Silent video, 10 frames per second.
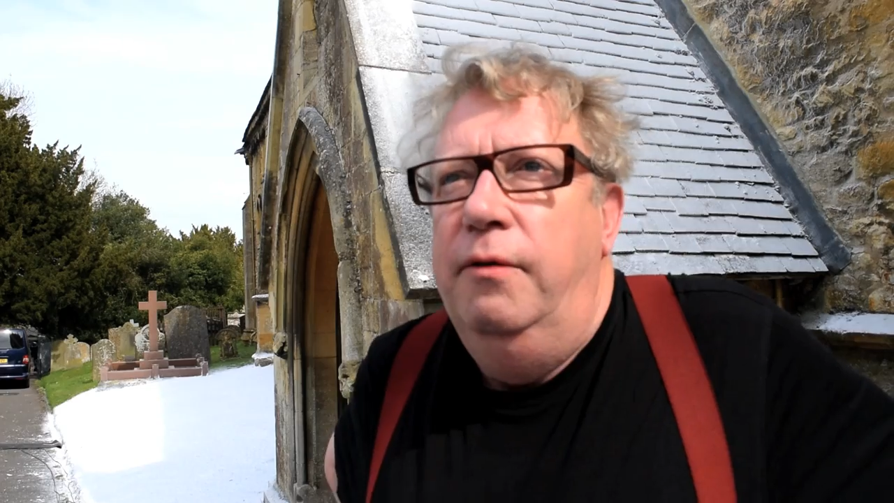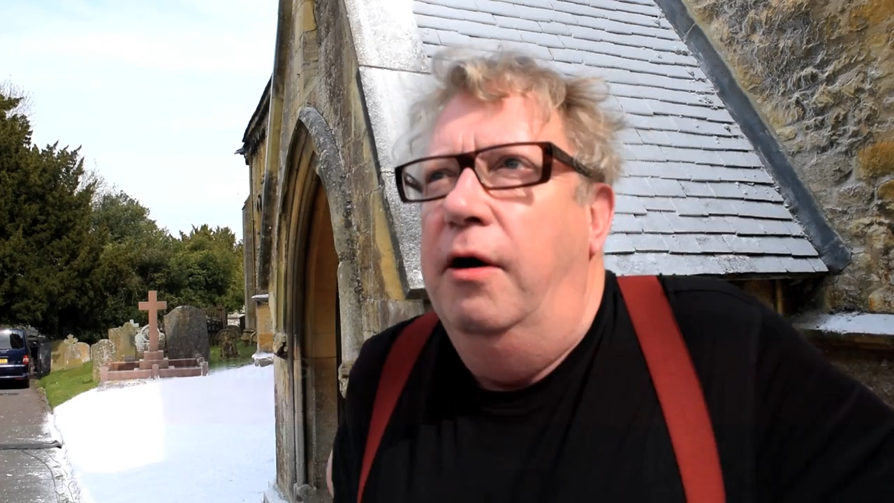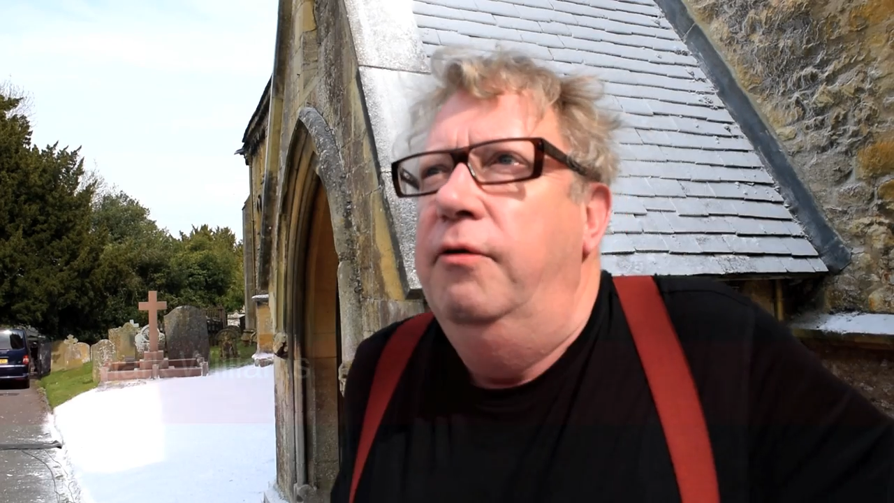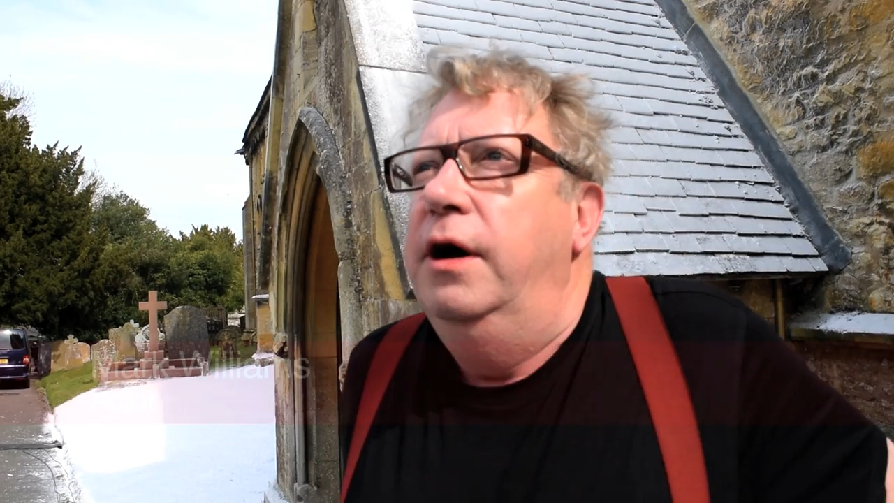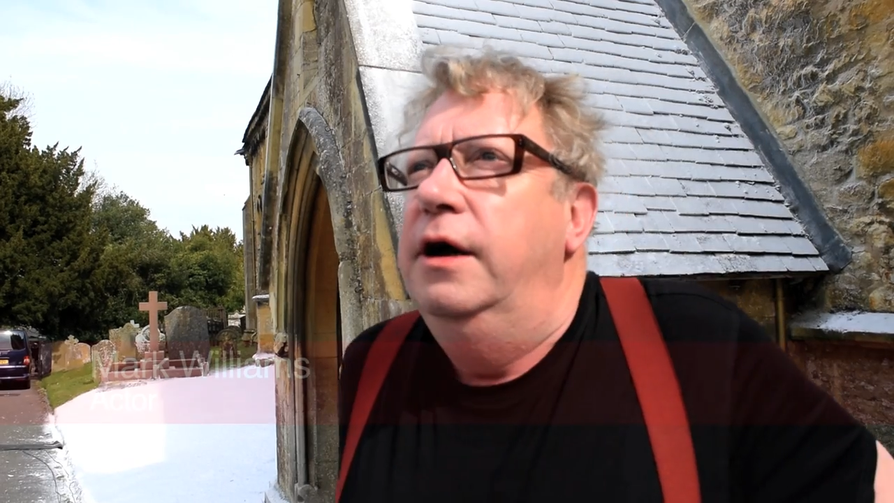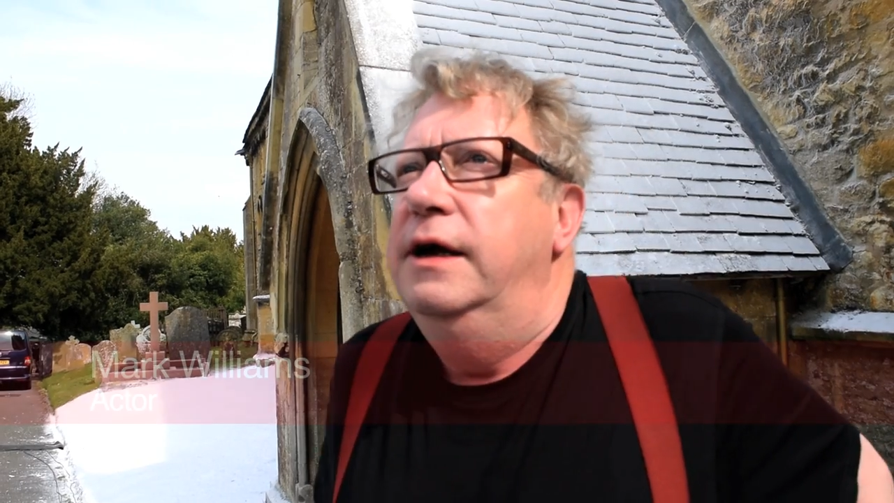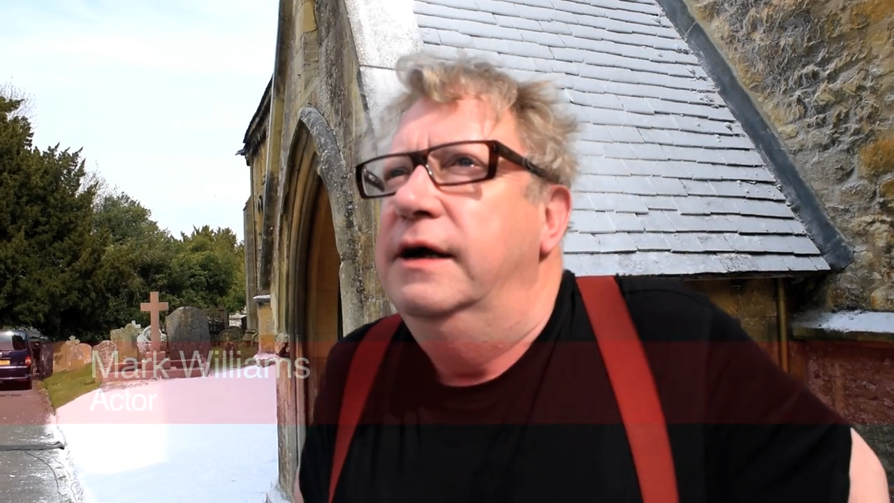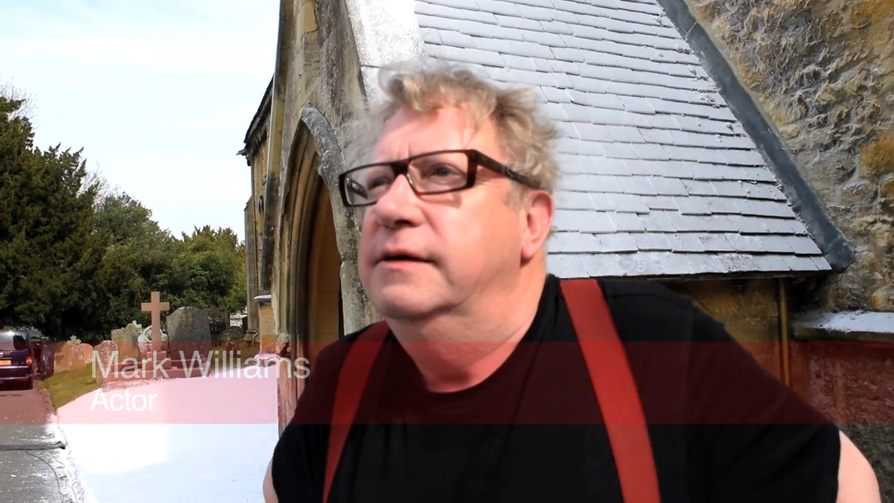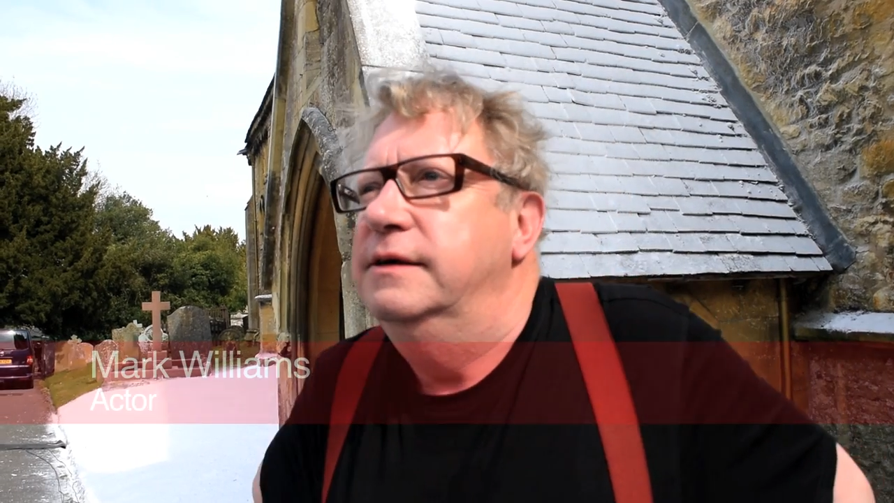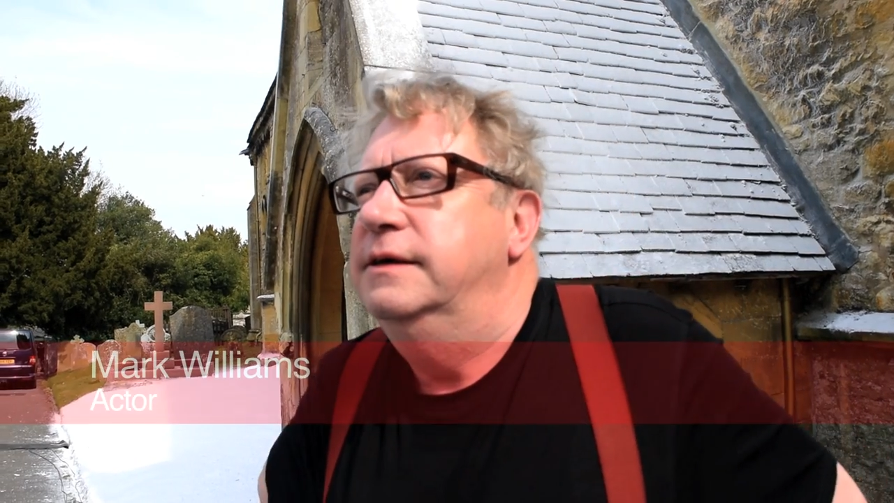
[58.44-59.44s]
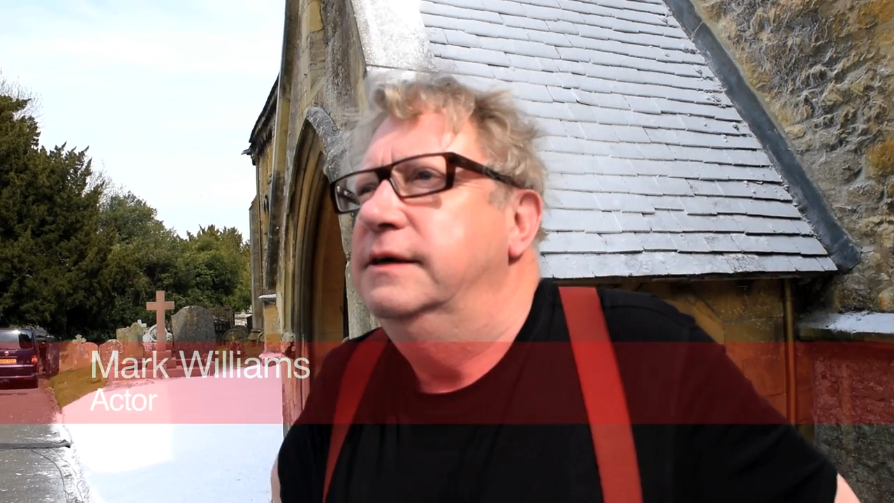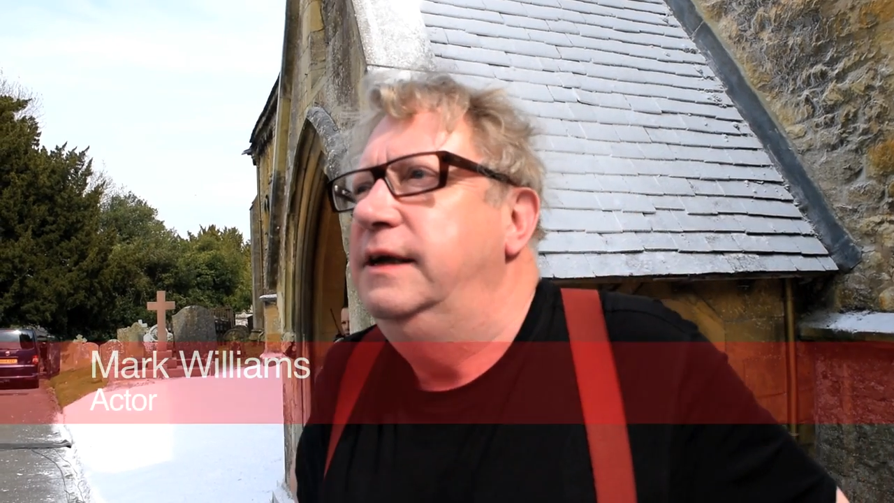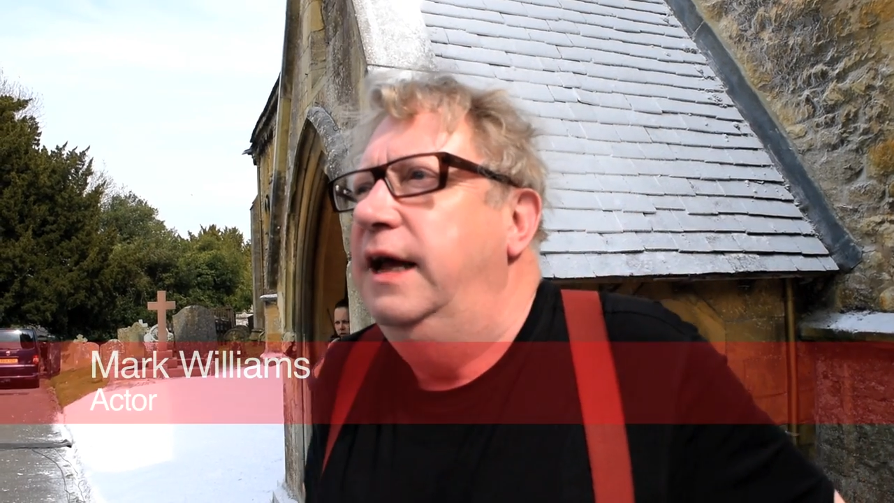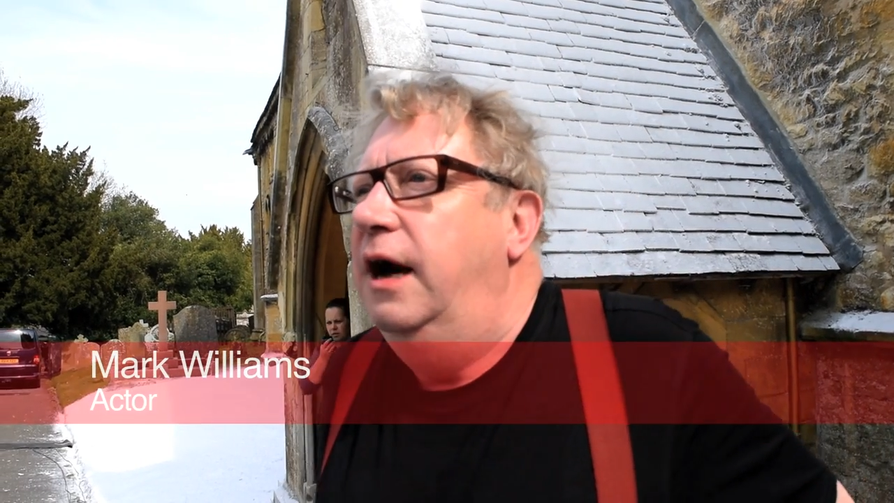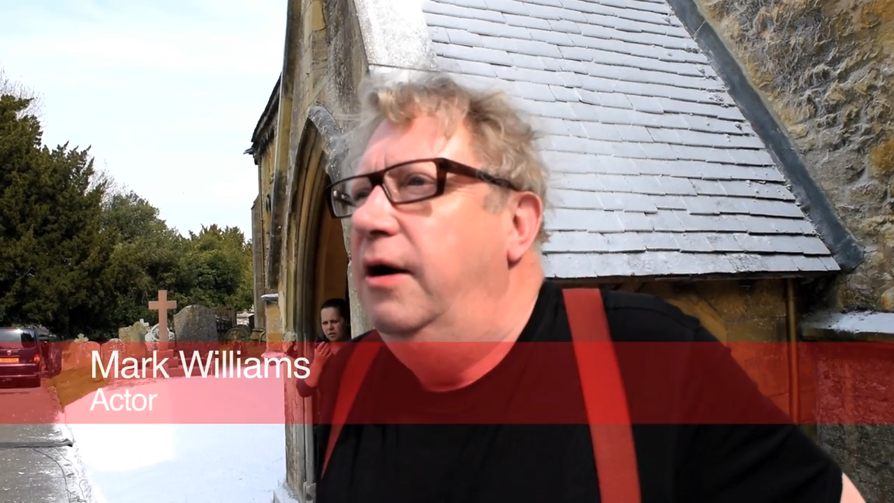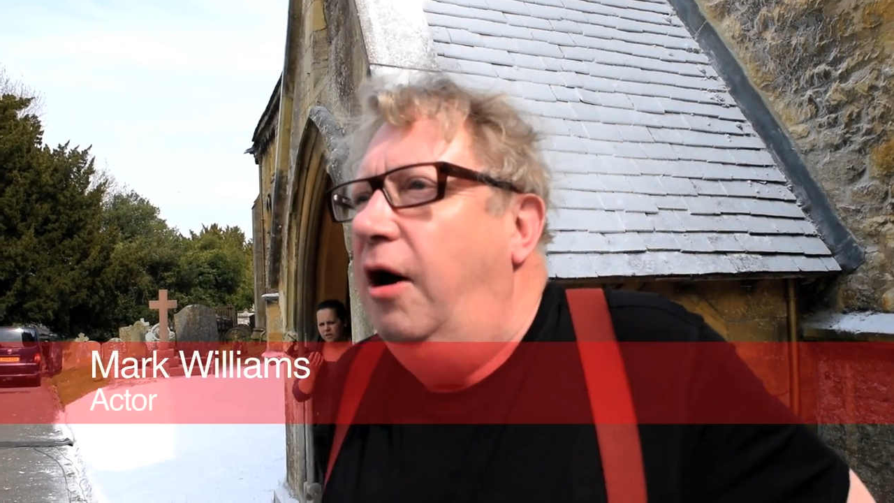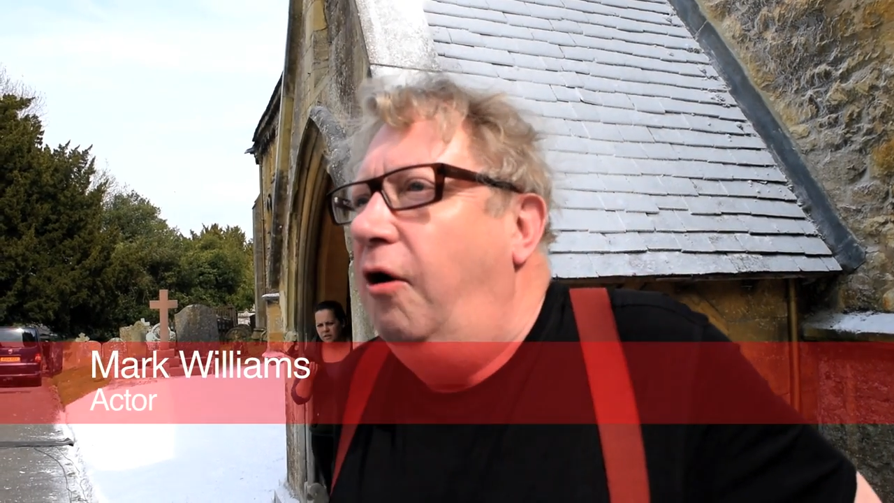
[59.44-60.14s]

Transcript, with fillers: Well, uh,